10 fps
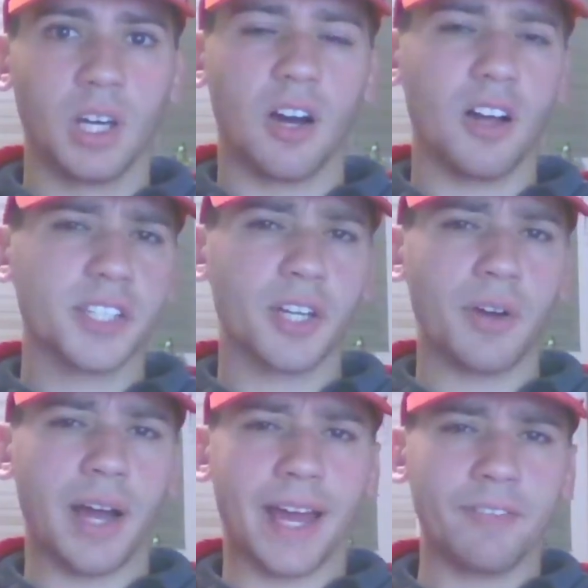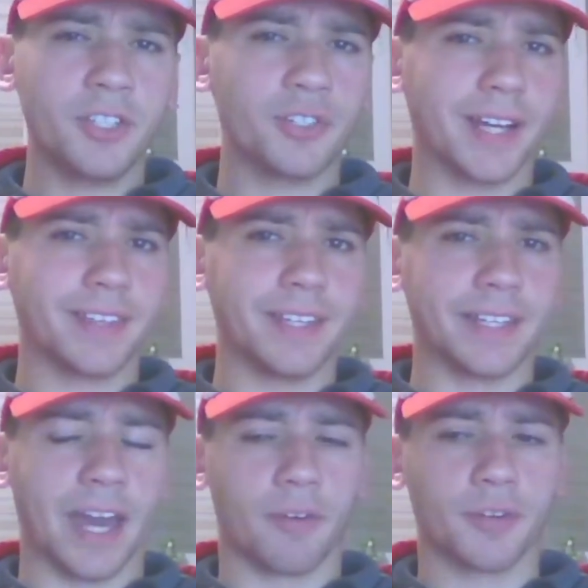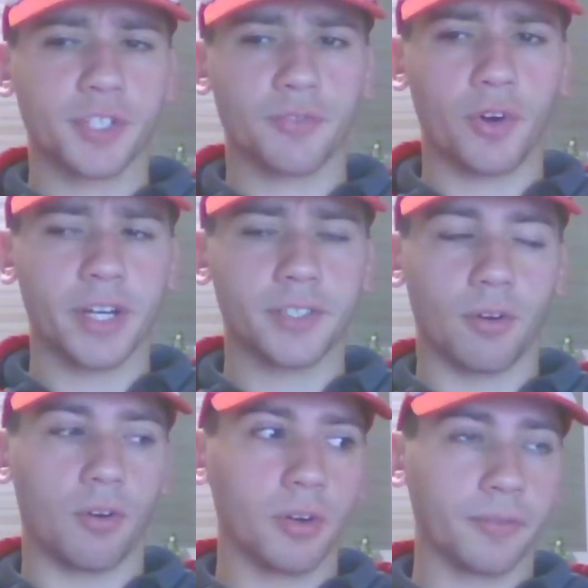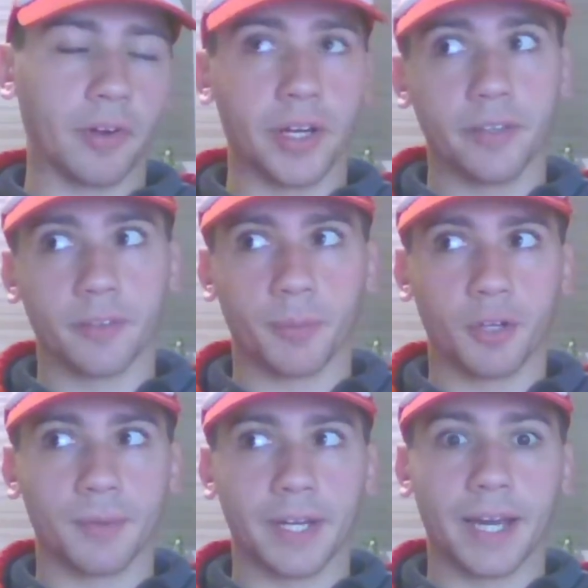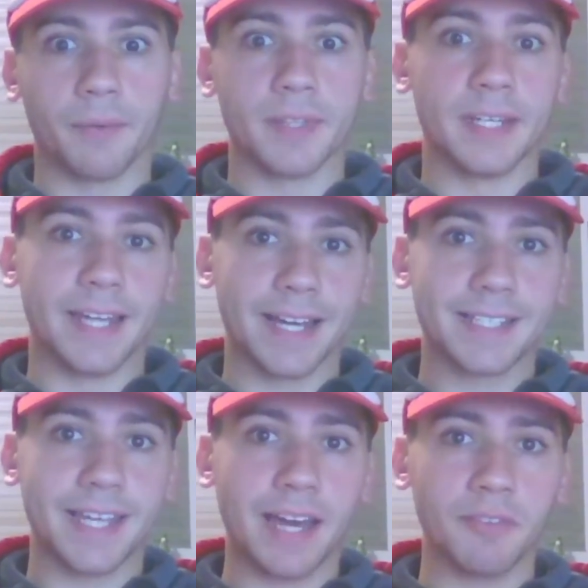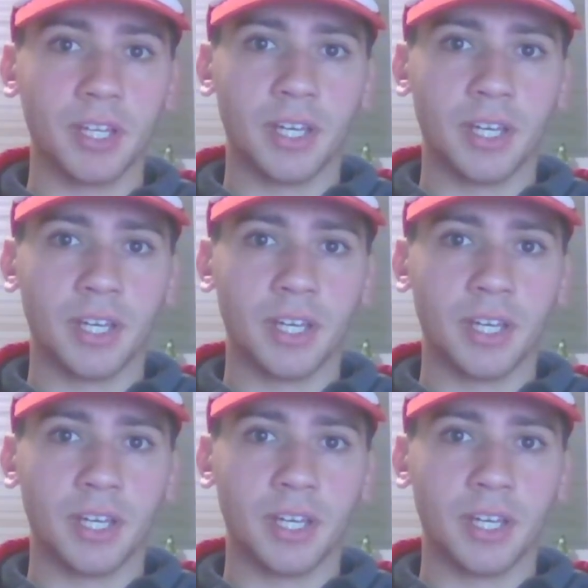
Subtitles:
Also, I haven't checked the encounters for it, or for any of the Pokemon I got with the Dex Nav,